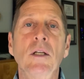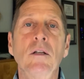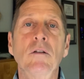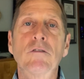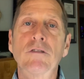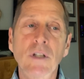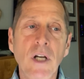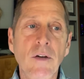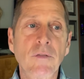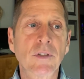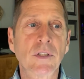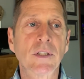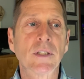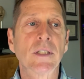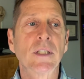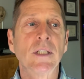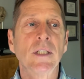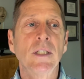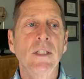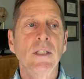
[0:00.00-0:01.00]
forever.
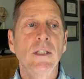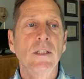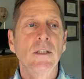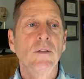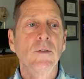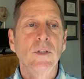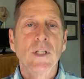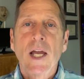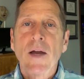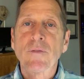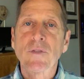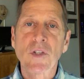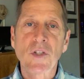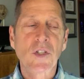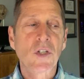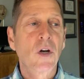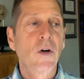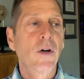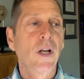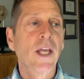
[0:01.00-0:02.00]
We have to
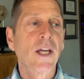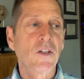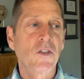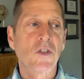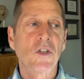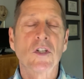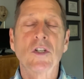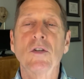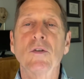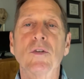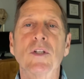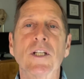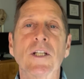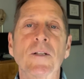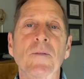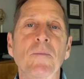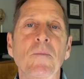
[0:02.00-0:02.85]
start executing.